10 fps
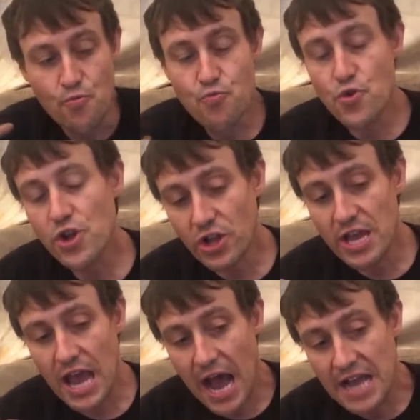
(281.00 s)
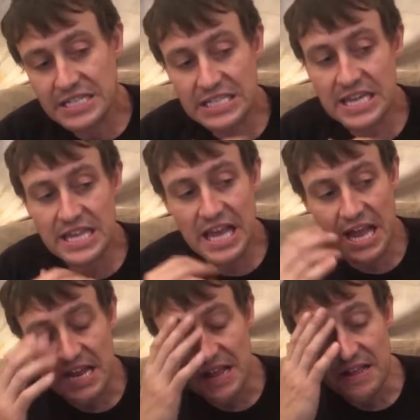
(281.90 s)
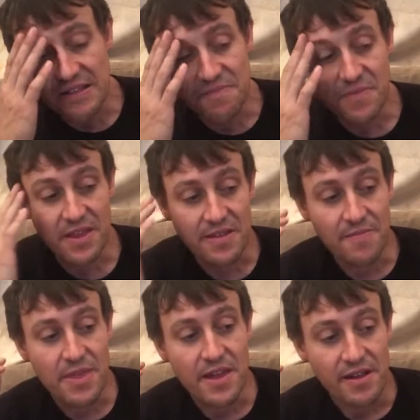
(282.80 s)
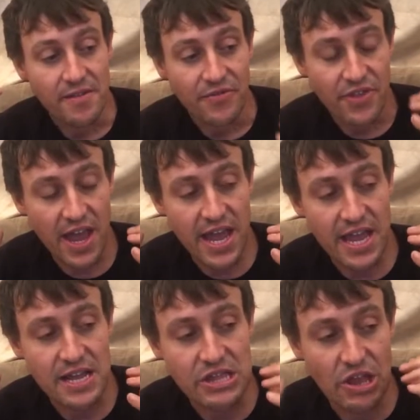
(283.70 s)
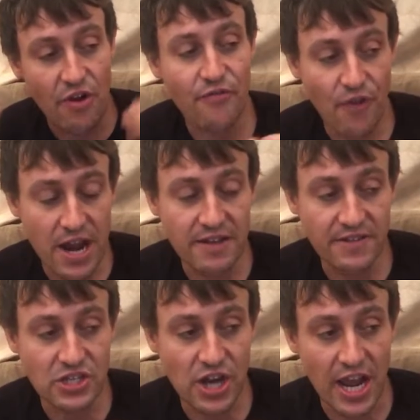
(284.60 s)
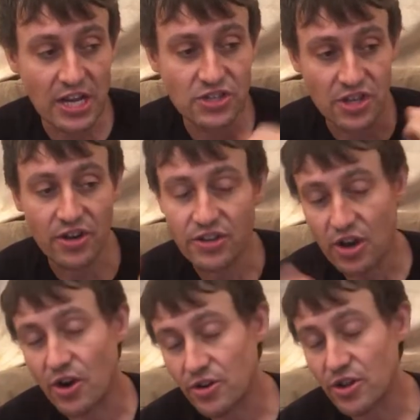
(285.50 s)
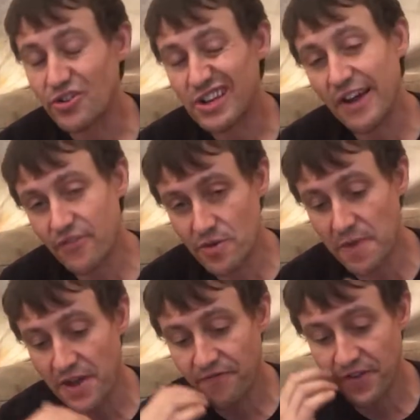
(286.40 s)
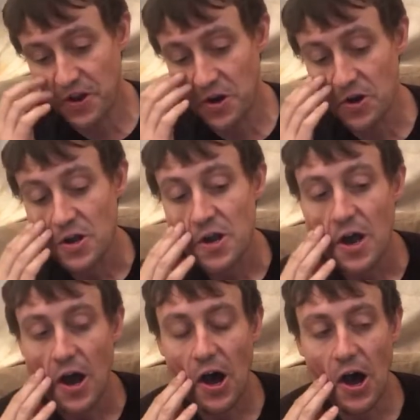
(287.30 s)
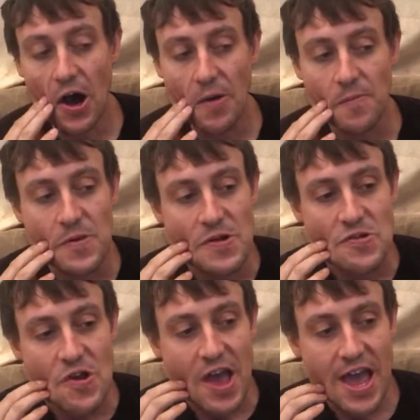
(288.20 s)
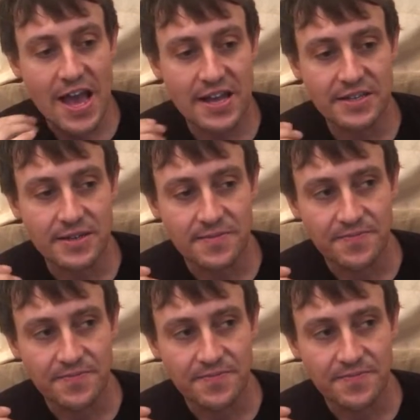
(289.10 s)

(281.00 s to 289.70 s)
really, I see that they, they're afraid of the change. They're, they're, they're governed by fear. Um, and